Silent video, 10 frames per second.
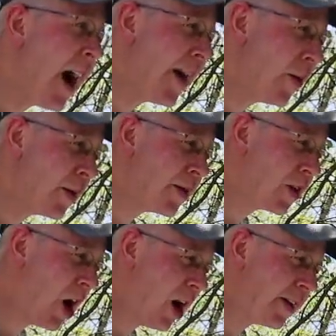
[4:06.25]
I ordered the
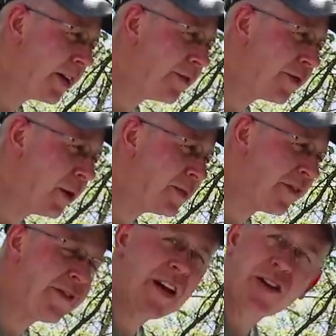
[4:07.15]
caulking from
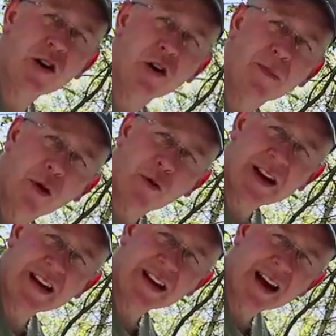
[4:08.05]
Defender
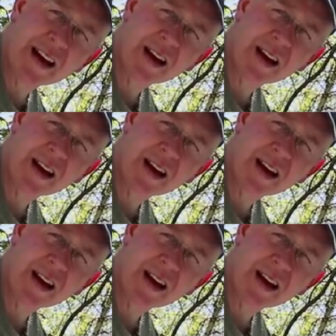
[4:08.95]
Marine.